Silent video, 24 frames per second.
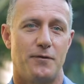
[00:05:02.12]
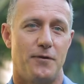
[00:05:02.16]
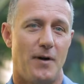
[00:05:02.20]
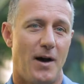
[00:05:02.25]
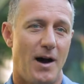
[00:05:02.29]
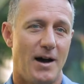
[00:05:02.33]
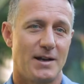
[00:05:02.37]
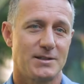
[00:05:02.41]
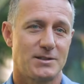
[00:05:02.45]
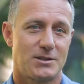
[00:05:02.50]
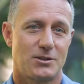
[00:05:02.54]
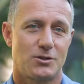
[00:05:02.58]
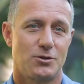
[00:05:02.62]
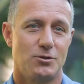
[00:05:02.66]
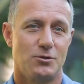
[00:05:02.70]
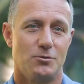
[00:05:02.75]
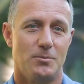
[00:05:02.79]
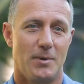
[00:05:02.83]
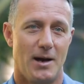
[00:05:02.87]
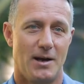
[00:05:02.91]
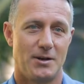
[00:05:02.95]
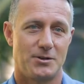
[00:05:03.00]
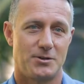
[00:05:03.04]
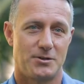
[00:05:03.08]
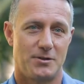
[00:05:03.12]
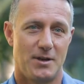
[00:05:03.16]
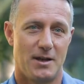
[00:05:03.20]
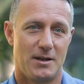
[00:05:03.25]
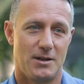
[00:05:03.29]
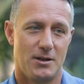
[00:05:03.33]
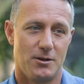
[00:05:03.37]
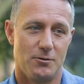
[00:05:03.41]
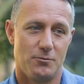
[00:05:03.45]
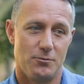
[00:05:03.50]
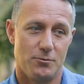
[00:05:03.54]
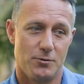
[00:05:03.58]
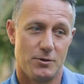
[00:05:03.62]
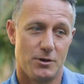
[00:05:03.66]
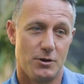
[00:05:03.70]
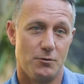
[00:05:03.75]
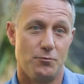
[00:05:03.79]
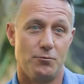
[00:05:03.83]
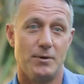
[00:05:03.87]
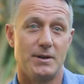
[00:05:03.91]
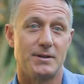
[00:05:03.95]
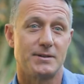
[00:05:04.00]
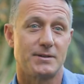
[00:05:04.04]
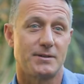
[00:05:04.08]
fast too much, then you, you
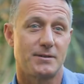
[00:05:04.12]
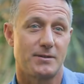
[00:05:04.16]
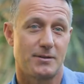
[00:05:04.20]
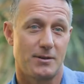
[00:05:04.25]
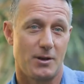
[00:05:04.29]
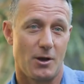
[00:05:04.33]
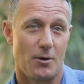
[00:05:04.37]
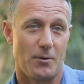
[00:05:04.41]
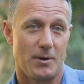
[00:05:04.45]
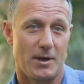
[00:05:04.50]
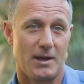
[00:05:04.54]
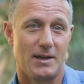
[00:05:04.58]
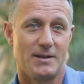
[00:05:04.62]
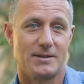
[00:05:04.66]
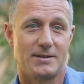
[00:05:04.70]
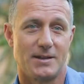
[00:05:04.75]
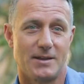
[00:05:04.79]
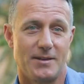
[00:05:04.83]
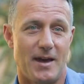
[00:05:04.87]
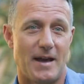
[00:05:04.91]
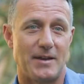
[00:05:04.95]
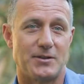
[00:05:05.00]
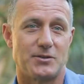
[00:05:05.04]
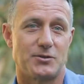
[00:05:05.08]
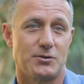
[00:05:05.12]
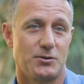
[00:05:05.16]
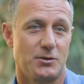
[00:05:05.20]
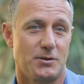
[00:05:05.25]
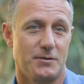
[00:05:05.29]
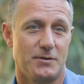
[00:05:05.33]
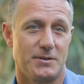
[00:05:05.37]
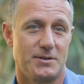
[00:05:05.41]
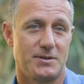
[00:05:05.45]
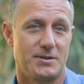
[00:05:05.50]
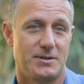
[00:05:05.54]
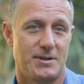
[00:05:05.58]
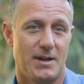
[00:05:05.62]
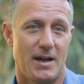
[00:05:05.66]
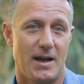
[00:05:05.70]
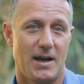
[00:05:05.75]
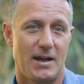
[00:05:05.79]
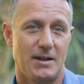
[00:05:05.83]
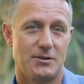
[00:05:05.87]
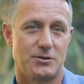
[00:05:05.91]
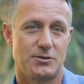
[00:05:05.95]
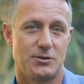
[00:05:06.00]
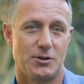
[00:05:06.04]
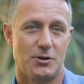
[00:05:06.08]
risk going into that sort of a
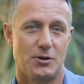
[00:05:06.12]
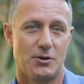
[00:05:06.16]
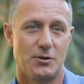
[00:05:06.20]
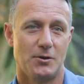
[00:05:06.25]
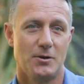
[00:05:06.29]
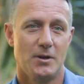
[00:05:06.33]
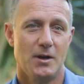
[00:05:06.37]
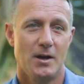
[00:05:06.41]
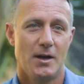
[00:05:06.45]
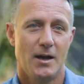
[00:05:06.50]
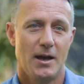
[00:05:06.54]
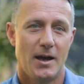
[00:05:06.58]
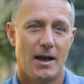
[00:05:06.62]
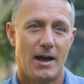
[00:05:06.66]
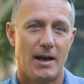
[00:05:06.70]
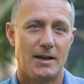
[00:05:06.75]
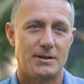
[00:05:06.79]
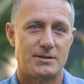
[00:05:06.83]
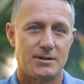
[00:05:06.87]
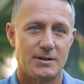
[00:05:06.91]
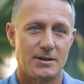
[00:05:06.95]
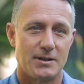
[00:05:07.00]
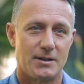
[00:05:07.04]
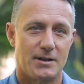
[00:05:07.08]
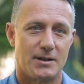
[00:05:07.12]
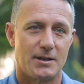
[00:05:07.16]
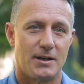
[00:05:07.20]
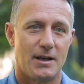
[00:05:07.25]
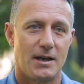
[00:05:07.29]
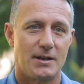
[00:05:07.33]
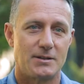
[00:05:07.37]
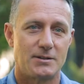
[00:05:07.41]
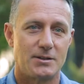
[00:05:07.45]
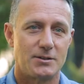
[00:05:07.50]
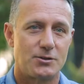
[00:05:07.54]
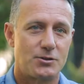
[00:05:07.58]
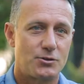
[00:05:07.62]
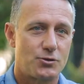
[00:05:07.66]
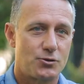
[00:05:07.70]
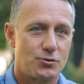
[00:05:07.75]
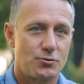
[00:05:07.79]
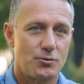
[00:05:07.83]
state. So it's a, it's a,